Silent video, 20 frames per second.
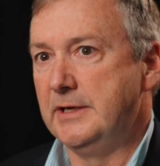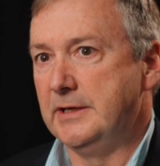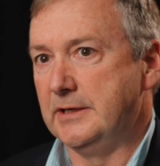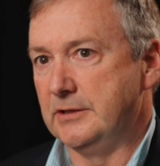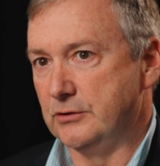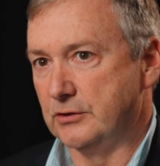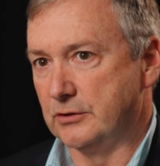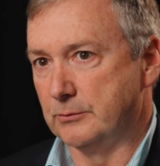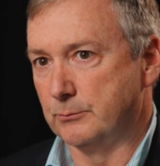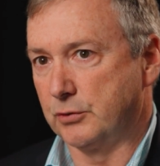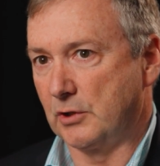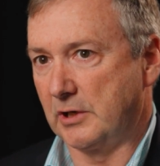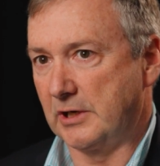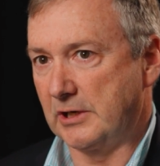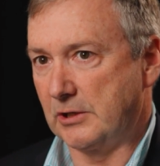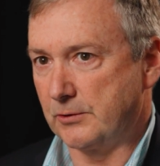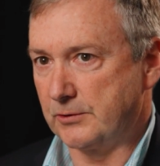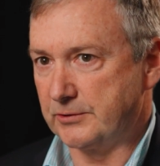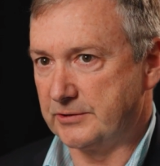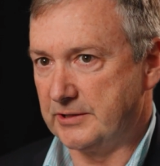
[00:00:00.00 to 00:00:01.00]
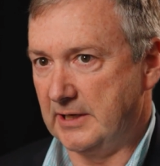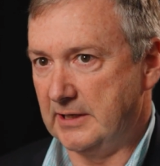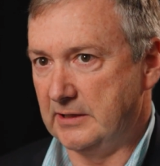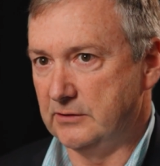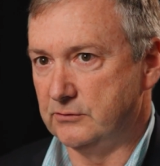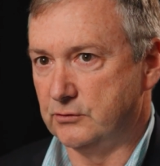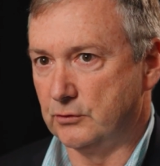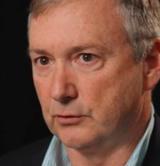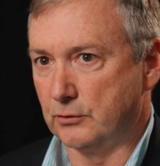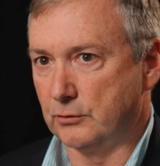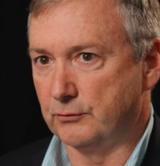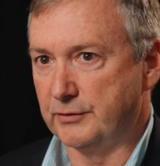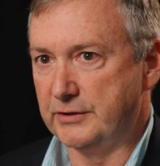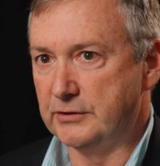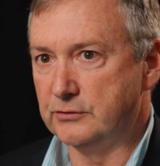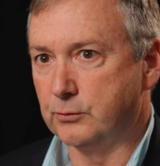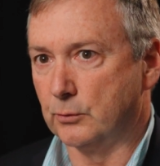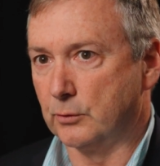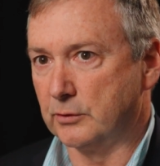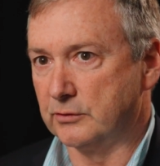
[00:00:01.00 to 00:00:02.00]
and you can prioritize your
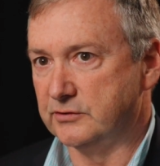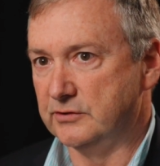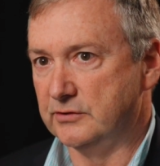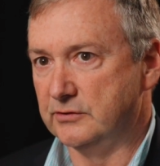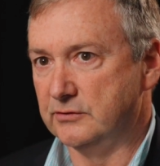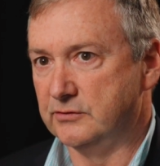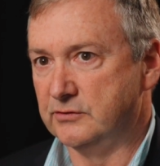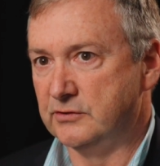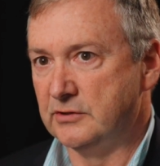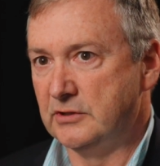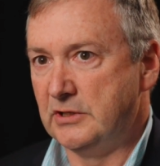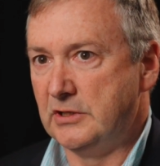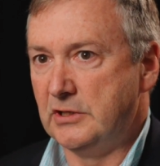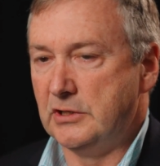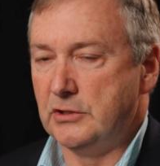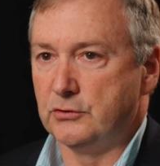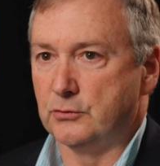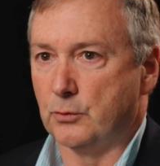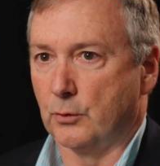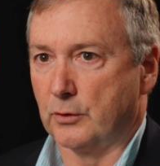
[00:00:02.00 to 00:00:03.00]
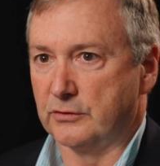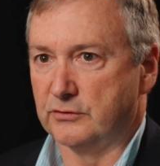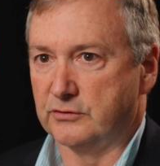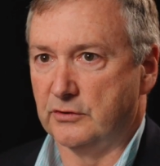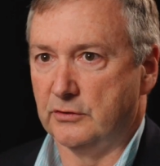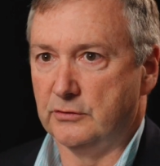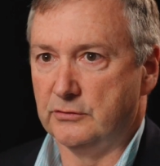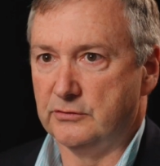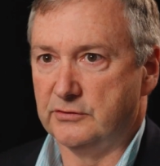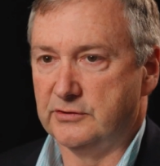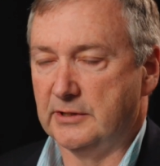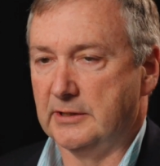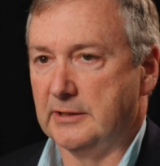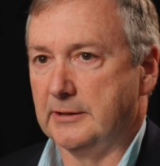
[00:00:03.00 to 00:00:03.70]
resources towards those